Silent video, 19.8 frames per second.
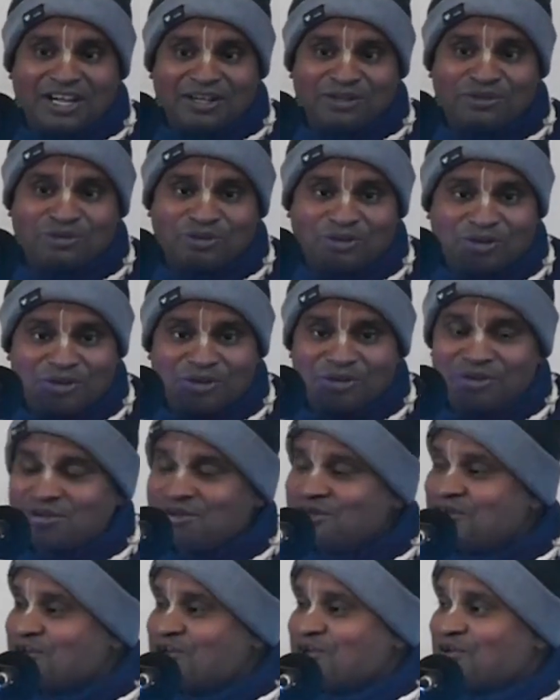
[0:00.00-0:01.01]
also,
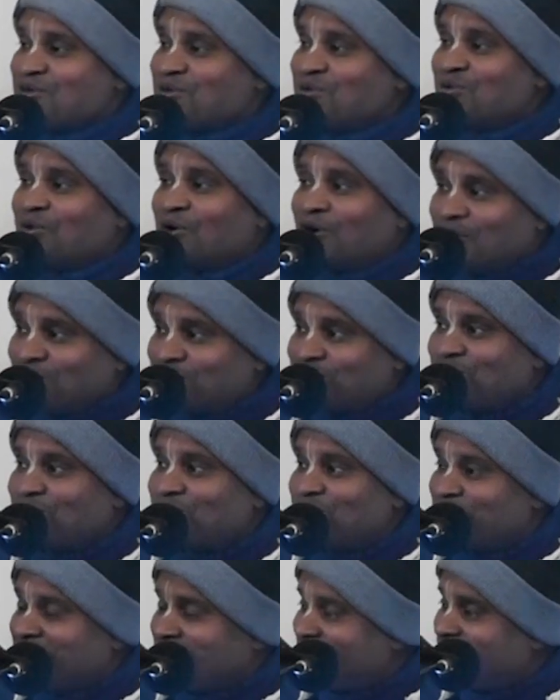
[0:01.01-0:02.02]
you all
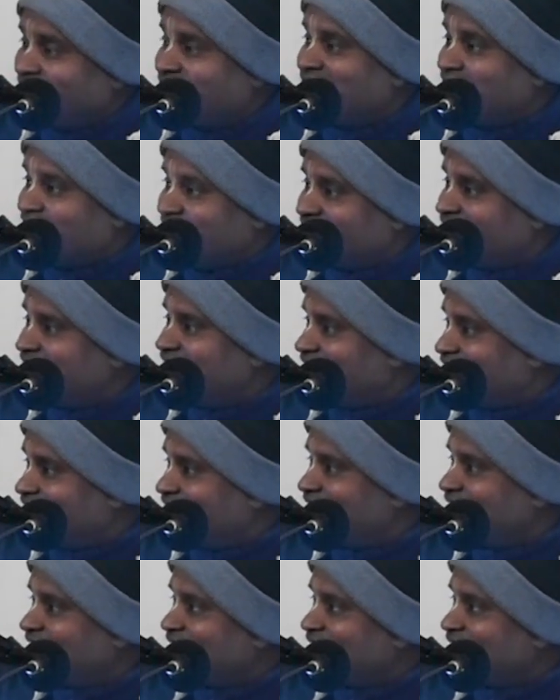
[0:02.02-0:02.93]
should maintain like that.